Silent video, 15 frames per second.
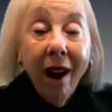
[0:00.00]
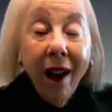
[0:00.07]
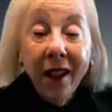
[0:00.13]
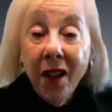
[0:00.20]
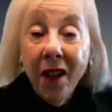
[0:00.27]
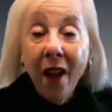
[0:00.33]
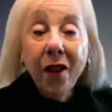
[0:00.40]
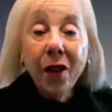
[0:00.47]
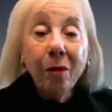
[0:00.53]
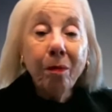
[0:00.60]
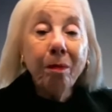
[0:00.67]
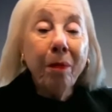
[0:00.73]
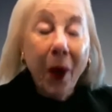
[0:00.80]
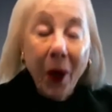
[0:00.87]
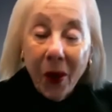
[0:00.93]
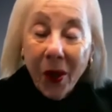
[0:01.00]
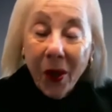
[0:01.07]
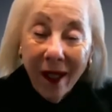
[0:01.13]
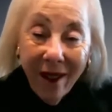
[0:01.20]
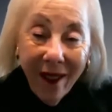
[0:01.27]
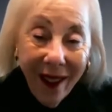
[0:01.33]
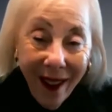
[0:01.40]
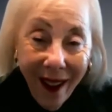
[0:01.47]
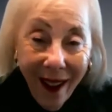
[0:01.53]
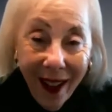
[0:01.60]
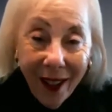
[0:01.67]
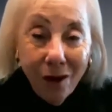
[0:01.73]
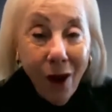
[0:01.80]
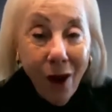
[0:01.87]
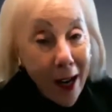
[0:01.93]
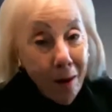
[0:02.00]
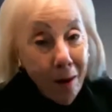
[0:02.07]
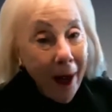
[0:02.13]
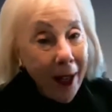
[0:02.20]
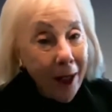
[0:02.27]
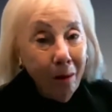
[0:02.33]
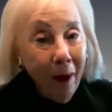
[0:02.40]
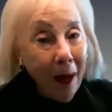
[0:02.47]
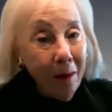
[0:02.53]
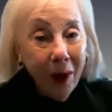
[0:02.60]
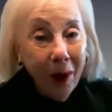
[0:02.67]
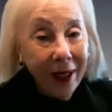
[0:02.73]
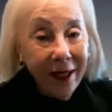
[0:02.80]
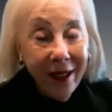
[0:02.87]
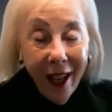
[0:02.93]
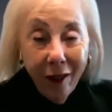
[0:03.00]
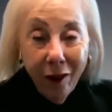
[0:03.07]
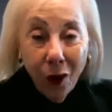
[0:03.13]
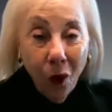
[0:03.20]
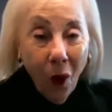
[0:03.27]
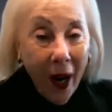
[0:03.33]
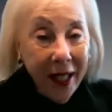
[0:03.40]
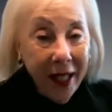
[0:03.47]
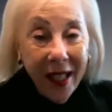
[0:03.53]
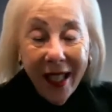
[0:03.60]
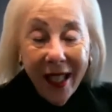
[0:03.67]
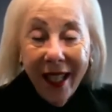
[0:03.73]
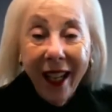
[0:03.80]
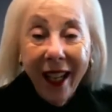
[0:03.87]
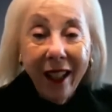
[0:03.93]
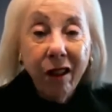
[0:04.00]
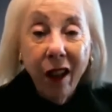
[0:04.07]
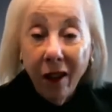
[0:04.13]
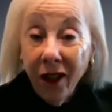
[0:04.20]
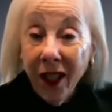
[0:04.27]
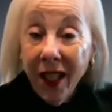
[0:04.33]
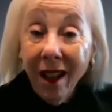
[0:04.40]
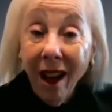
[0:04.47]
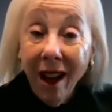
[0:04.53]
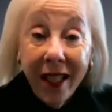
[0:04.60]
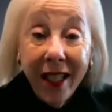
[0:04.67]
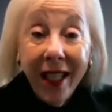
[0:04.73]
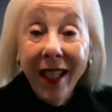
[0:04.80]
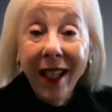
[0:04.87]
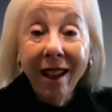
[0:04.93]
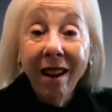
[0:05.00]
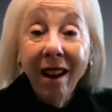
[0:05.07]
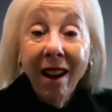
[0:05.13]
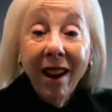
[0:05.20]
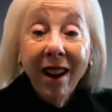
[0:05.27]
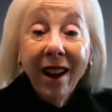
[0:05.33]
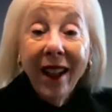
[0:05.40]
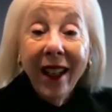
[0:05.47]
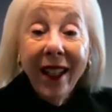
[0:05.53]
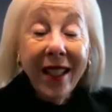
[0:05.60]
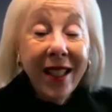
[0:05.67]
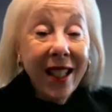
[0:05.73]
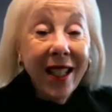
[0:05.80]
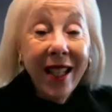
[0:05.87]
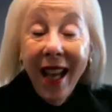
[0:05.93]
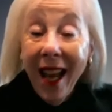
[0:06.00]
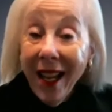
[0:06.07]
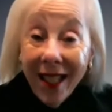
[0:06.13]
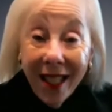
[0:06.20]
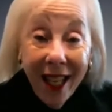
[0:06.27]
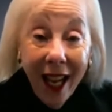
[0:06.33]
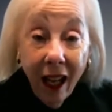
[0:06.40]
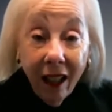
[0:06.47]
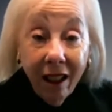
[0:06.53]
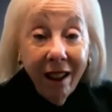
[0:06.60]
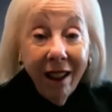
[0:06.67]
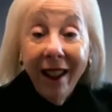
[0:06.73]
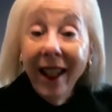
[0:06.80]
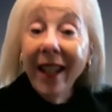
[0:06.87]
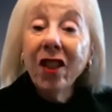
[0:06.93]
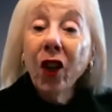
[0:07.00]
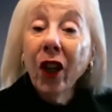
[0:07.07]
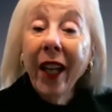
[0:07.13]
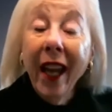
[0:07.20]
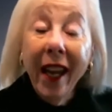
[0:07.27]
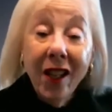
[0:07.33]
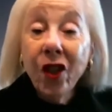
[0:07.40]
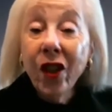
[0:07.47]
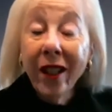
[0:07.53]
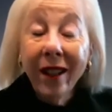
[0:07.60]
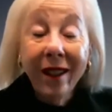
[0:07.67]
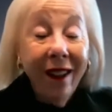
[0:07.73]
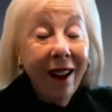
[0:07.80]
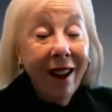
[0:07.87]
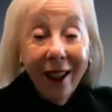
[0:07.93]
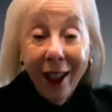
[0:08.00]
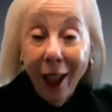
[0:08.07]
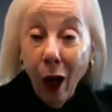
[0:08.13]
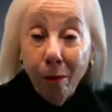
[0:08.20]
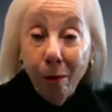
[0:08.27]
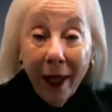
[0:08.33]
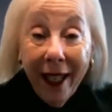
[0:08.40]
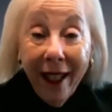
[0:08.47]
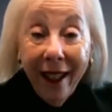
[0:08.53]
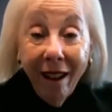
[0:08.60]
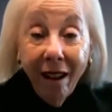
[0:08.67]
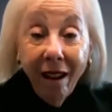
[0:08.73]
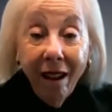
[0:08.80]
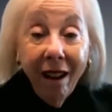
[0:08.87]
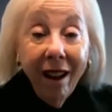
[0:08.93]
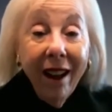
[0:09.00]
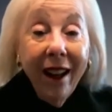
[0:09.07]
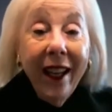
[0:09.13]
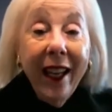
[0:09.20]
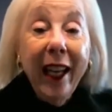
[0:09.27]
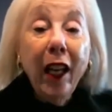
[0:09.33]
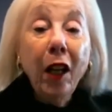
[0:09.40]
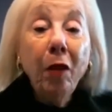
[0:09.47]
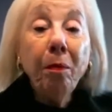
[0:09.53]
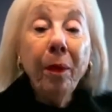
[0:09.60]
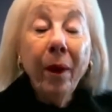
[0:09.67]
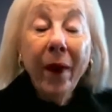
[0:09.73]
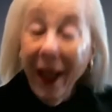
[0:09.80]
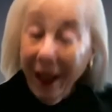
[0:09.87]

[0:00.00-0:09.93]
Another person that I write about in my book, David Weinstein, I love his idea. It's an ed tech, an education company. He,